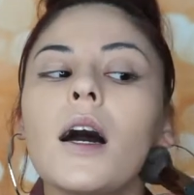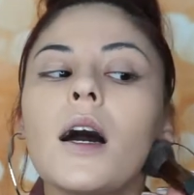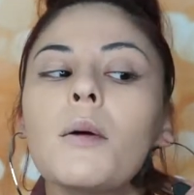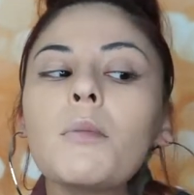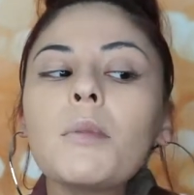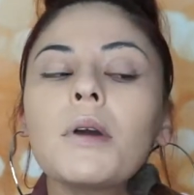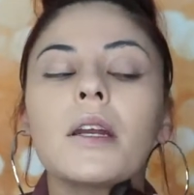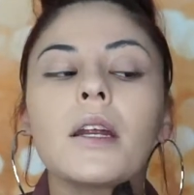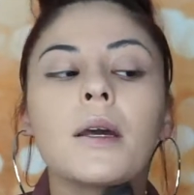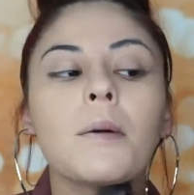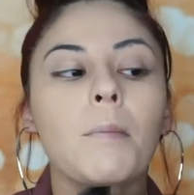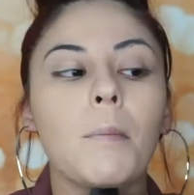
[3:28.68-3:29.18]
I
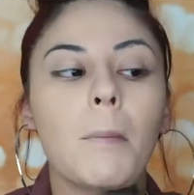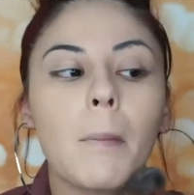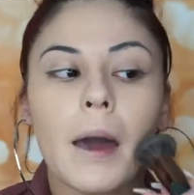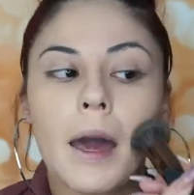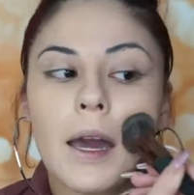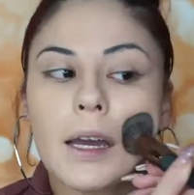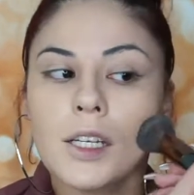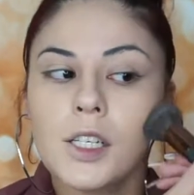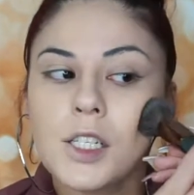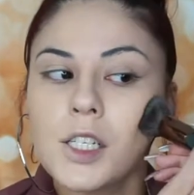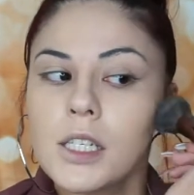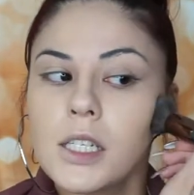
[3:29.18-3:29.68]
mean, it
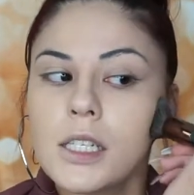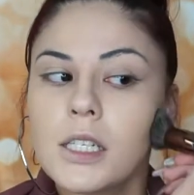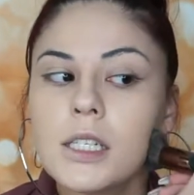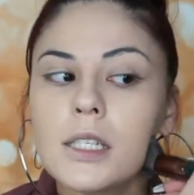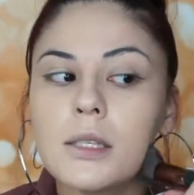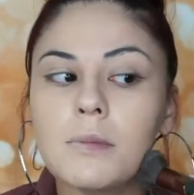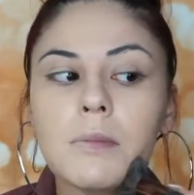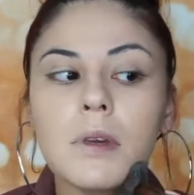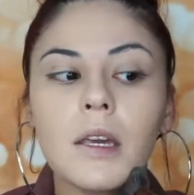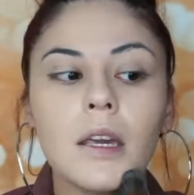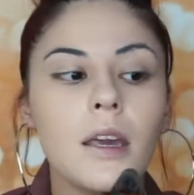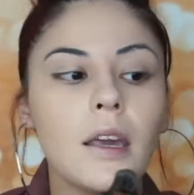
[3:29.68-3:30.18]

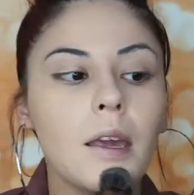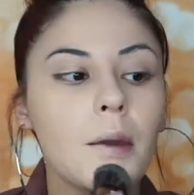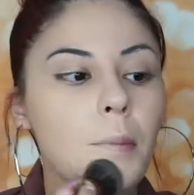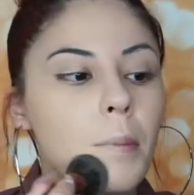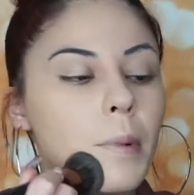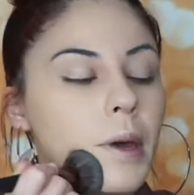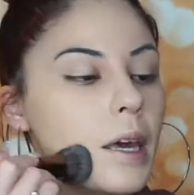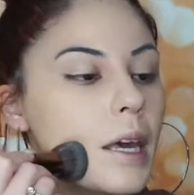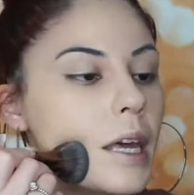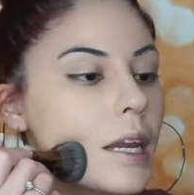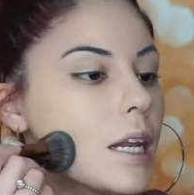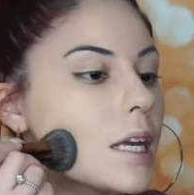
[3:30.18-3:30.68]
matches me,
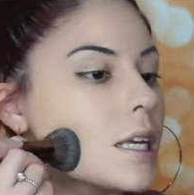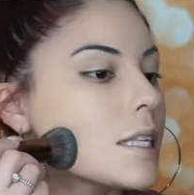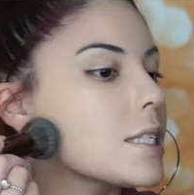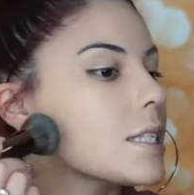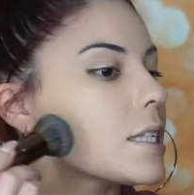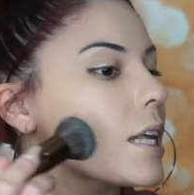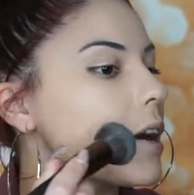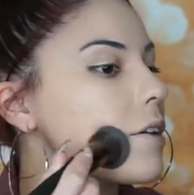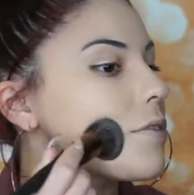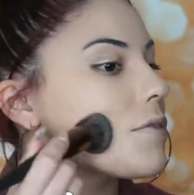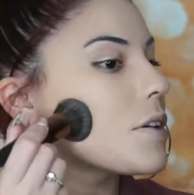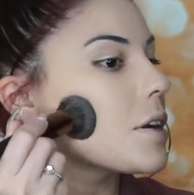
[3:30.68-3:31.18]
but it's
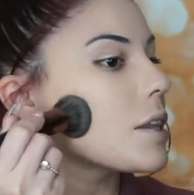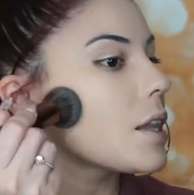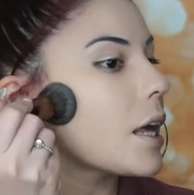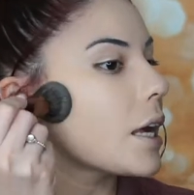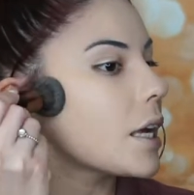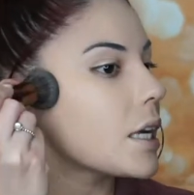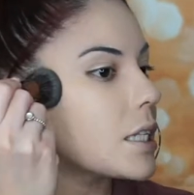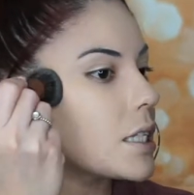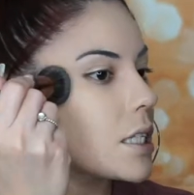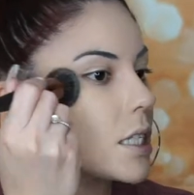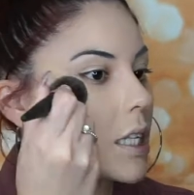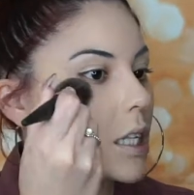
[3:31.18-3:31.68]
I feel
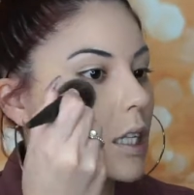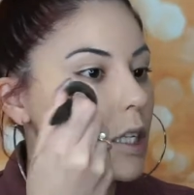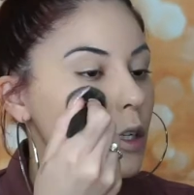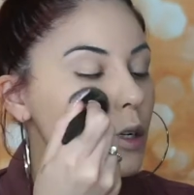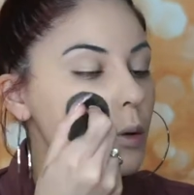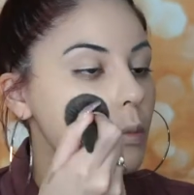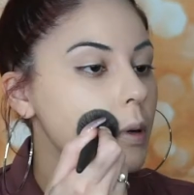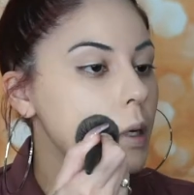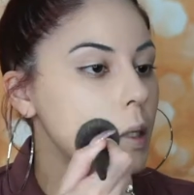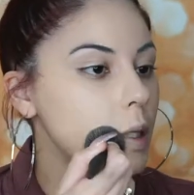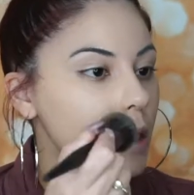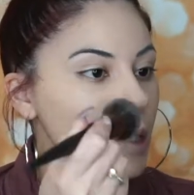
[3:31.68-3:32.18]
like it's a little
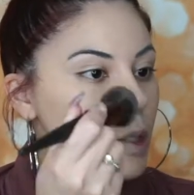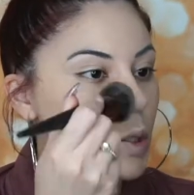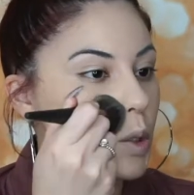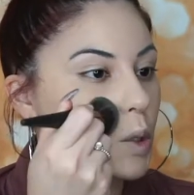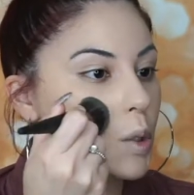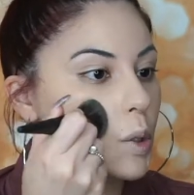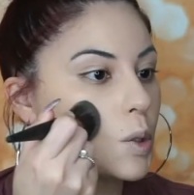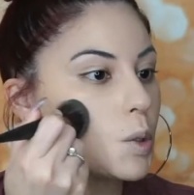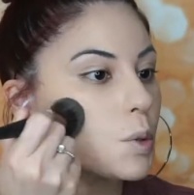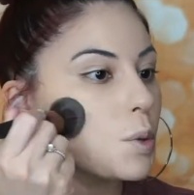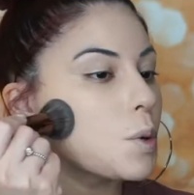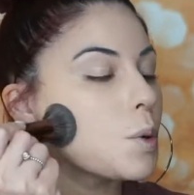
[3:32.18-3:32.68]
bit
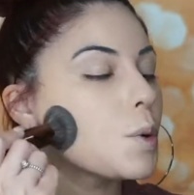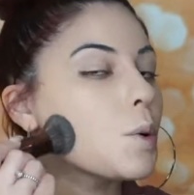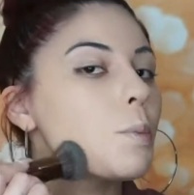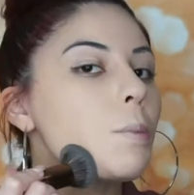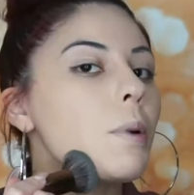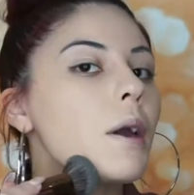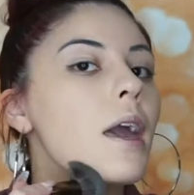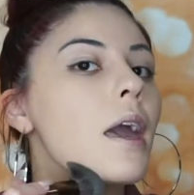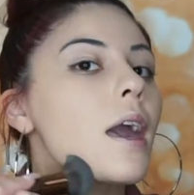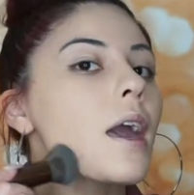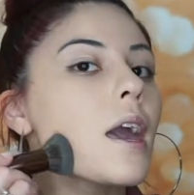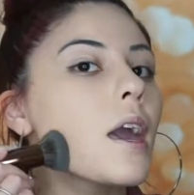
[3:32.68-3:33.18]
too
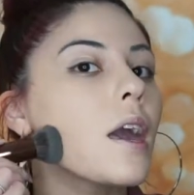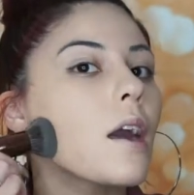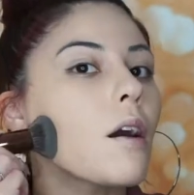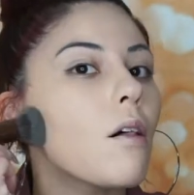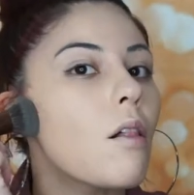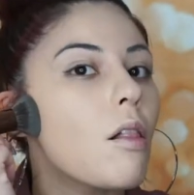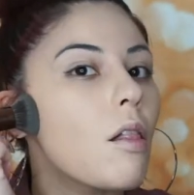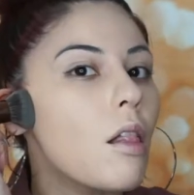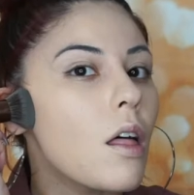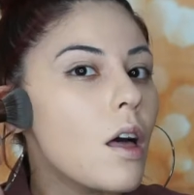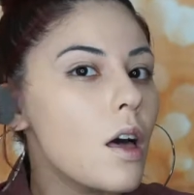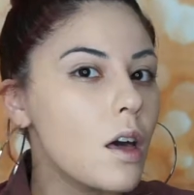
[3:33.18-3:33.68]

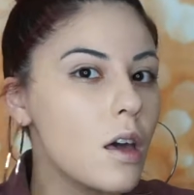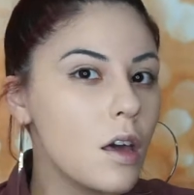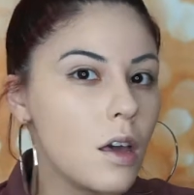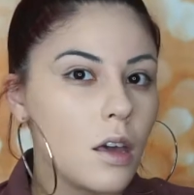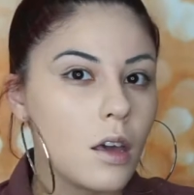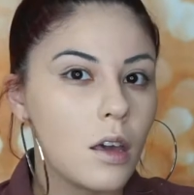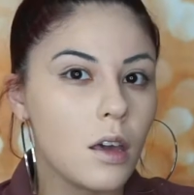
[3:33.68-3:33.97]
pale.